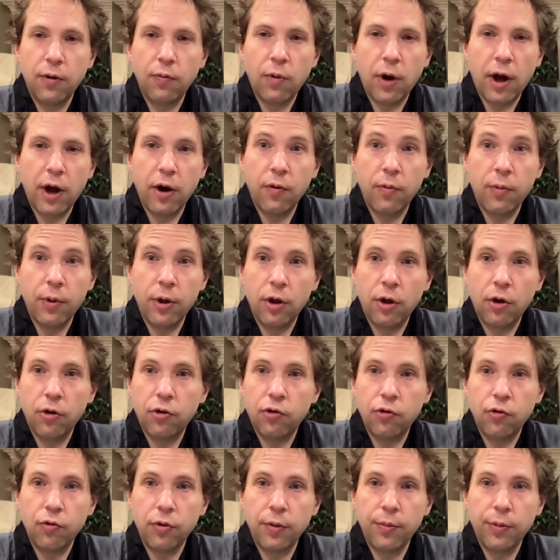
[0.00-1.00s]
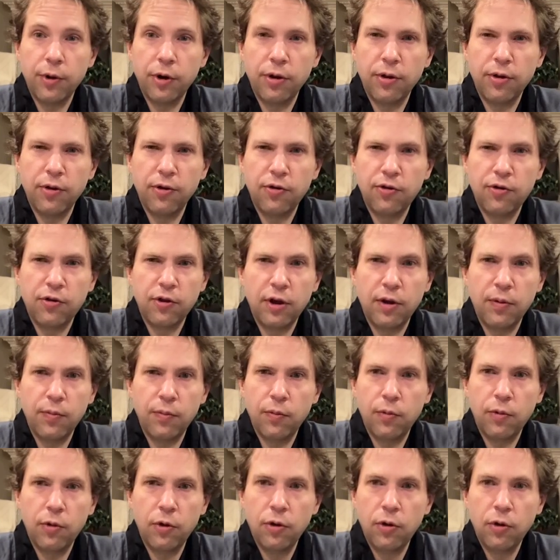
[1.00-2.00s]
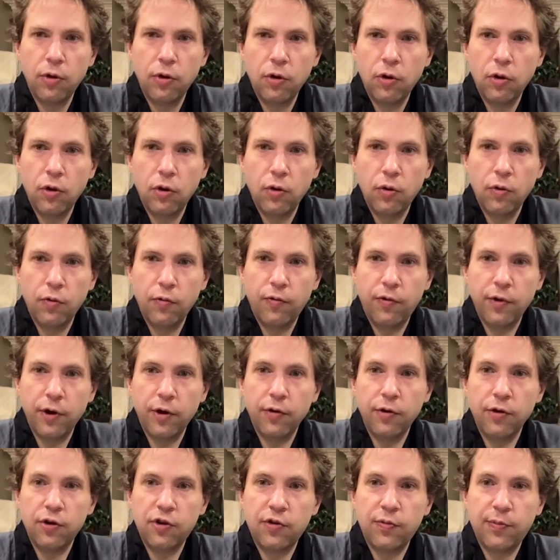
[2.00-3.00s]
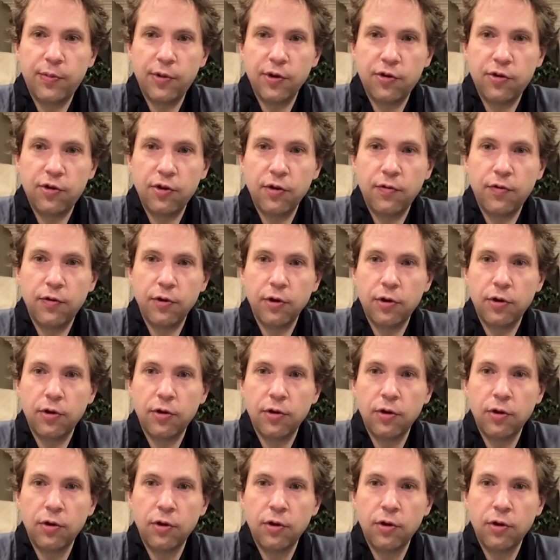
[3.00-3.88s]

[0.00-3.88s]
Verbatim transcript: Why are we all dreaming in the same very specific,